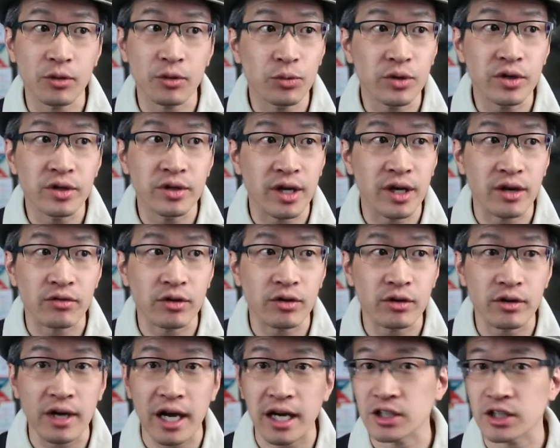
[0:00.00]
they would
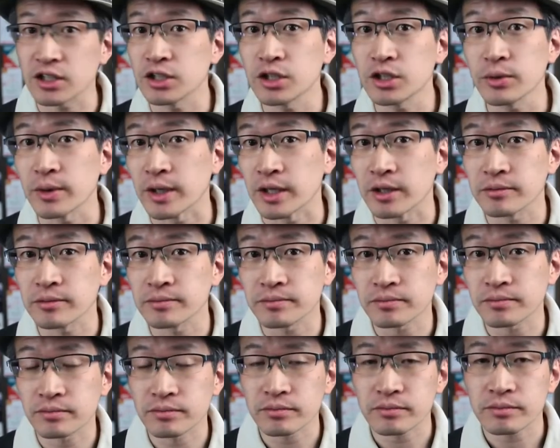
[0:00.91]
never actually do it.
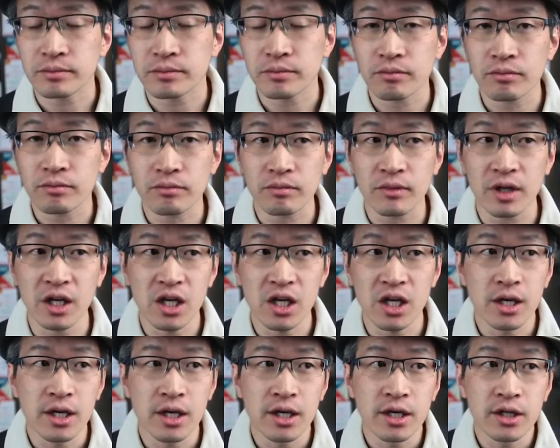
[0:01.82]

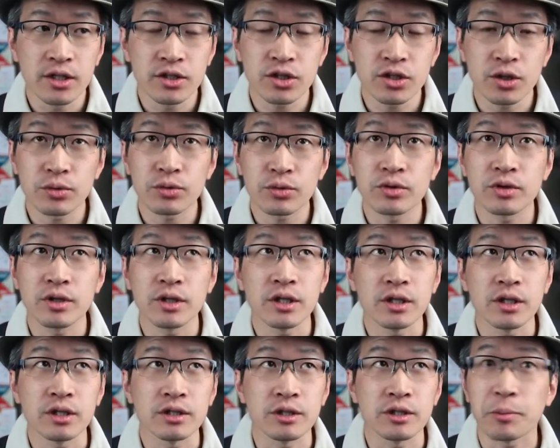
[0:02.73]
So
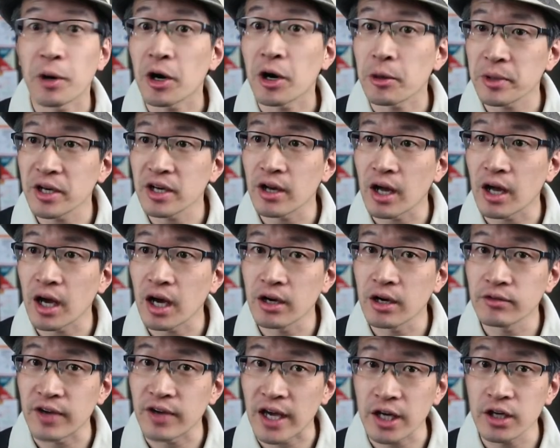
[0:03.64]
the Department
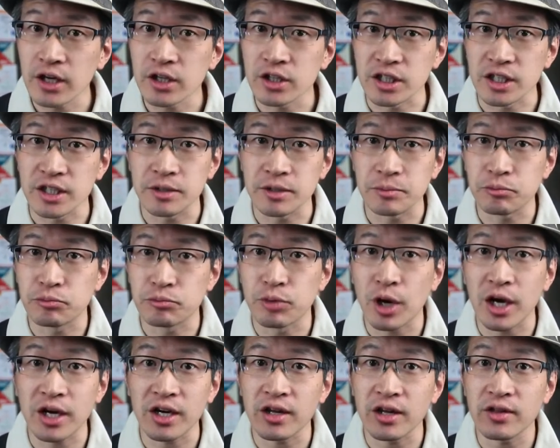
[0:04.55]
of Energy
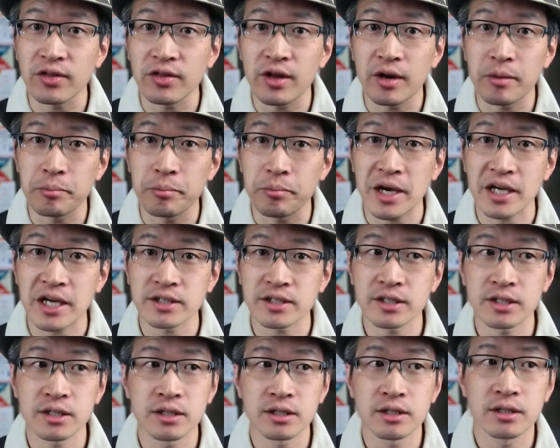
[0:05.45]
brought in their
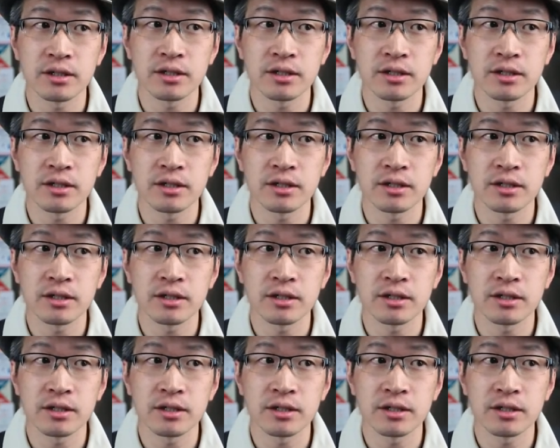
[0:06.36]
best